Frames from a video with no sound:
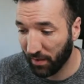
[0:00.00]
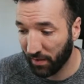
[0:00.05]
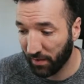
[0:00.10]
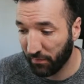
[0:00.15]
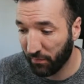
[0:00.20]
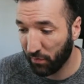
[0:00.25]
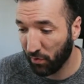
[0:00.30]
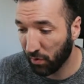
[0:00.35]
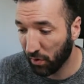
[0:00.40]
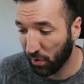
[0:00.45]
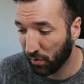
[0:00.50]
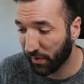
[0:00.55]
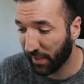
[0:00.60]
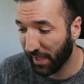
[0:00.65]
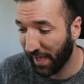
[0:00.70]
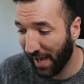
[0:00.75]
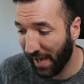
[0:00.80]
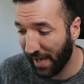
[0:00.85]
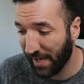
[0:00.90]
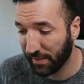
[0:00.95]
If you look
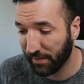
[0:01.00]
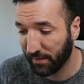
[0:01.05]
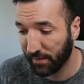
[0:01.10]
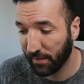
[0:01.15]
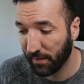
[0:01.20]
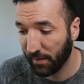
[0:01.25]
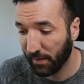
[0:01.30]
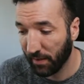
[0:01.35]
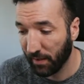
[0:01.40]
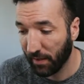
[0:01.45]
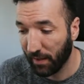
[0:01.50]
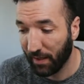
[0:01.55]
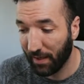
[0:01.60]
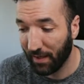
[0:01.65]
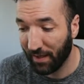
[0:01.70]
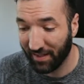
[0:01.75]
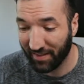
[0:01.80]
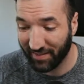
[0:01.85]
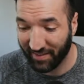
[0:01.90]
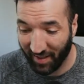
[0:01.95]
at
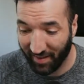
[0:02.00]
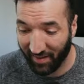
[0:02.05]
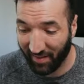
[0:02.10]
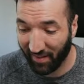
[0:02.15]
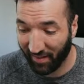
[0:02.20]
Tesla